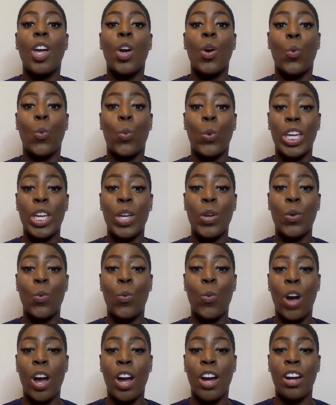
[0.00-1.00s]
We
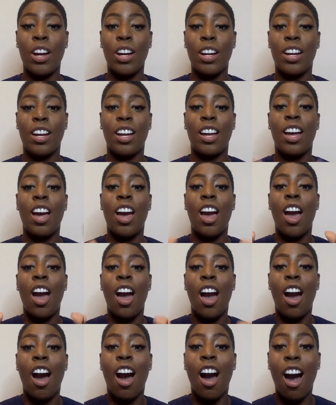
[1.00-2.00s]
work
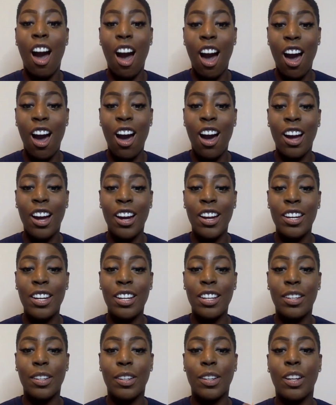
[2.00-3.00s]
hard.
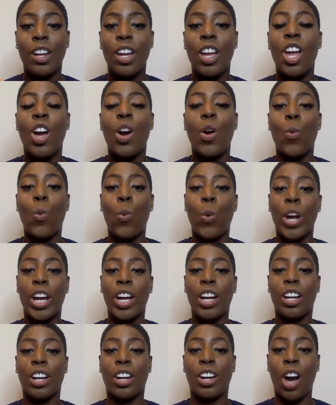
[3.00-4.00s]

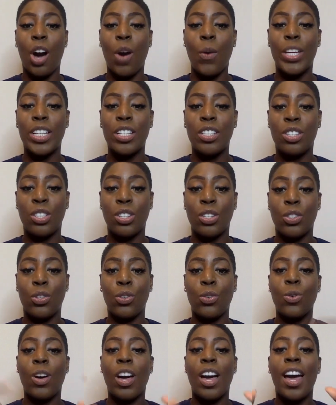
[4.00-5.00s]
We're going
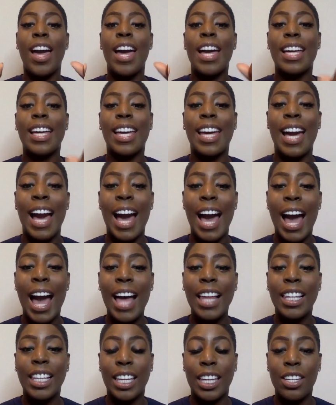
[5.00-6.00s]
to
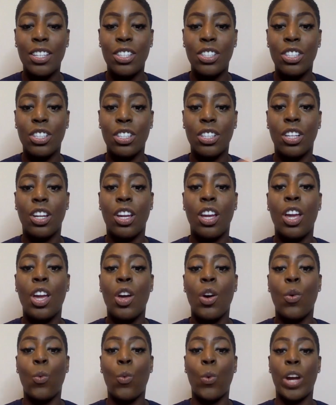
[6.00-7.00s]
college.
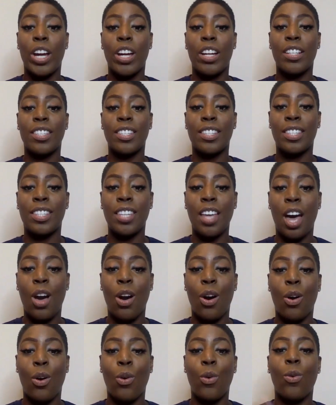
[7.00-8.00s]
We're
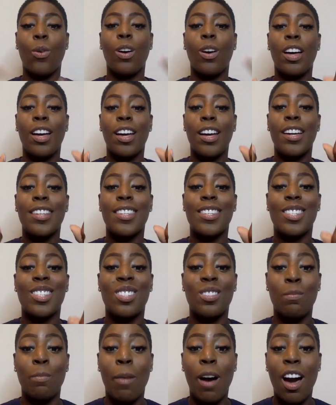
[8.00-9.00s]
so
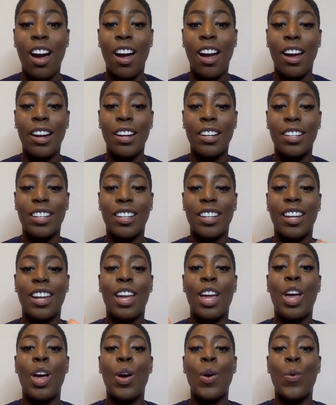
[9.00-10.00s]
smart.
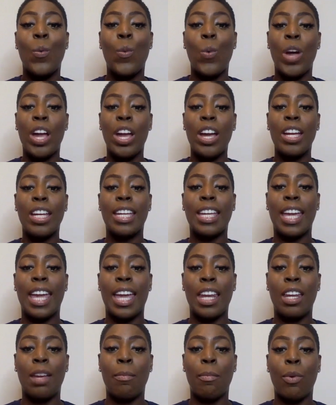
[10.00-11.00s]
We're
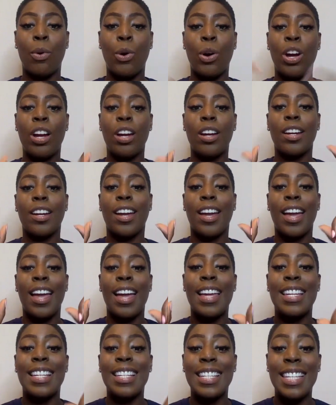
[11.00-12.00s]
getting more
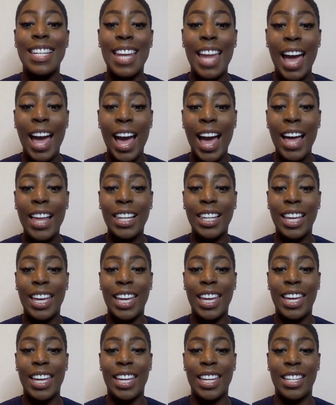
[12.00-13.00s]

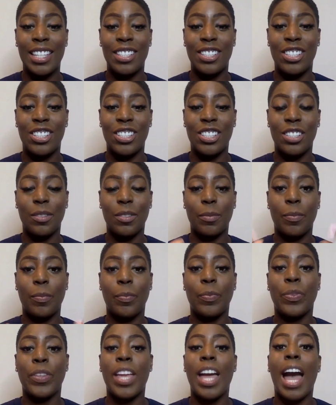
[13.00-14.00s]
knowledge.
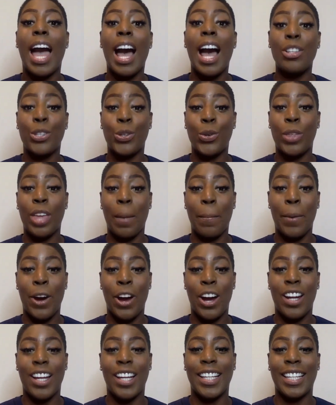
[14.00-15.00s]
I'll do that
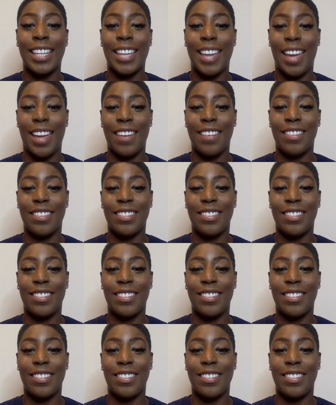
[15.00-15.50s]
part again.